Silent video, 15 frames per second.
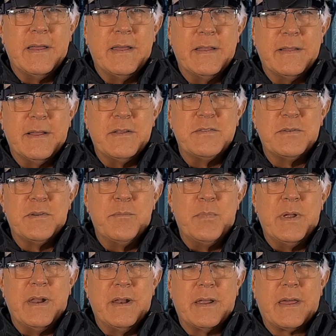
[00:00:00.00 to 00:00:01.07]
unless you have
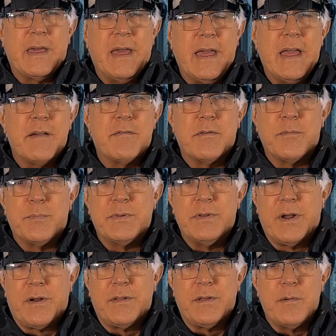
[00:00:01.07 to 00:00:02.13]
been in a cave or
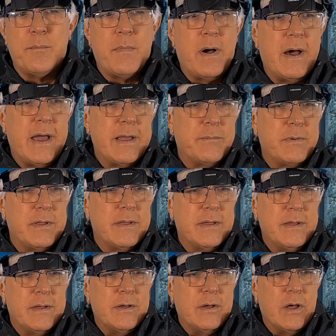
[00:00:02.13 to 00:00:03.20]
particularly a mine.
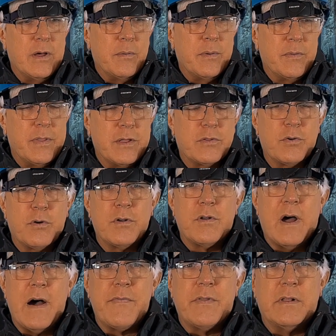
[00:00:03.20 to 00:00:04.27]
They turned
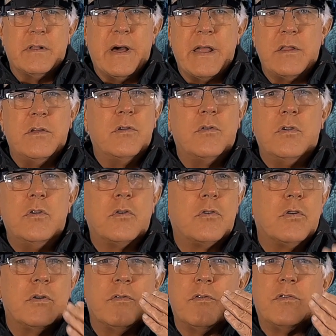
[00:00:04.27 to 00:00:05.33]
off the light and you
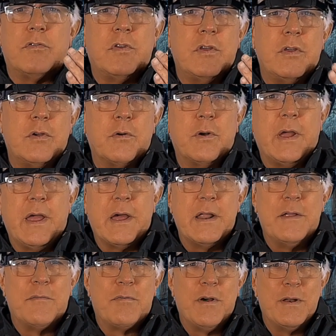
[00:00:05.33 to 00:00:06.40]
couldn't see your hand
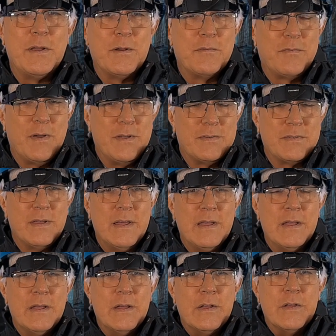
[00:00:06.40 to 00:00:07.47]
in front of your face.
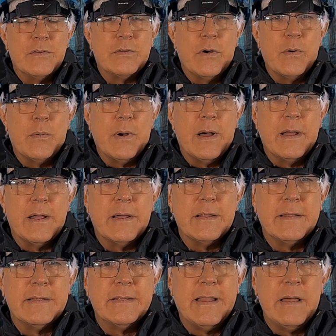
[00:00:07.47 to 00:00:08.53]
So
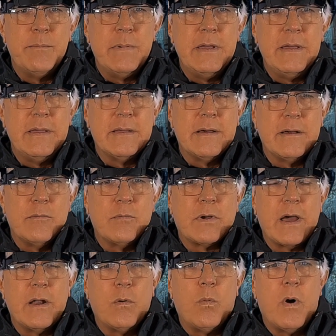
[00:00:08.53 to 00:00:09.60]
let me
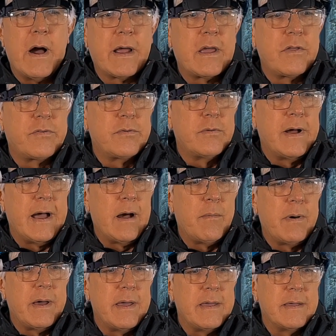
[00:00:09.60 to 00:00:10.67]
kind of walk you through
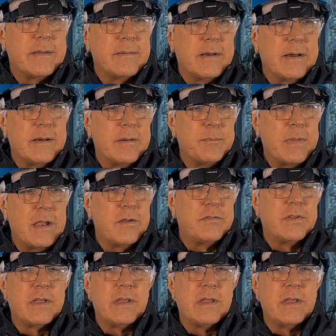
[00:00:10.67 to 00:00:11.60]
how I managed to